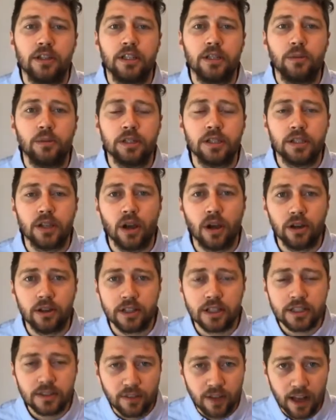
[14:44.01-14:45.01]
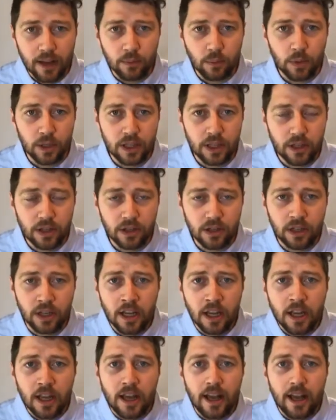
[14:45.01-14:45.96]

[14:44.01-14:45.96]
and she wants to own this farm with you.